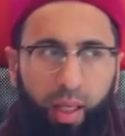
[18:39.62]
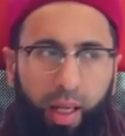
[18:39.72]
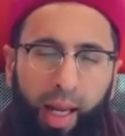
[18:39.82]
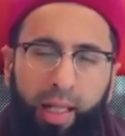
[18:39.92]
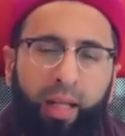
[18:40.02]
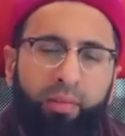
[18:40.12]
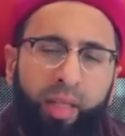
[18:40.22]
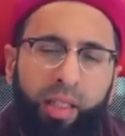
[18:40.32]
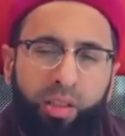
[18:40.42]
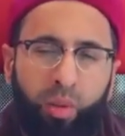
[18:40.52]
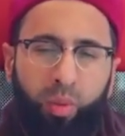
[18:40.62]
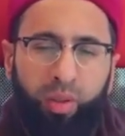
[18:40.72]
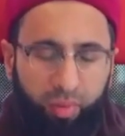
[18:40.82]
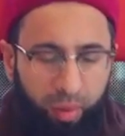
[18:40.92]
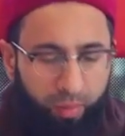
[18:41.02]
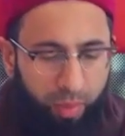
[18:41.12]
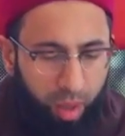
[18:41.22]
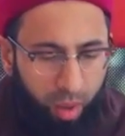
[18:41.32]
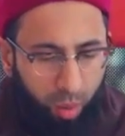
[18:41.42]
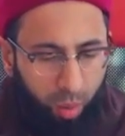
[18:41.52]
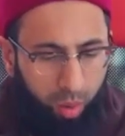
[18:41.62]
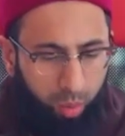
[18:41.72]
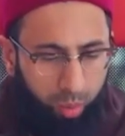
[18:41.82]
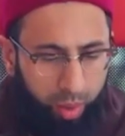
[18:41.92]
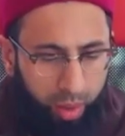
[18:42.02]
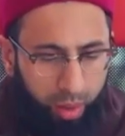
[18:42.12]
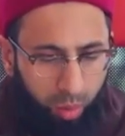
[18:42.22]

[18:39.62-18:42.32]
it kind of takes us away from what we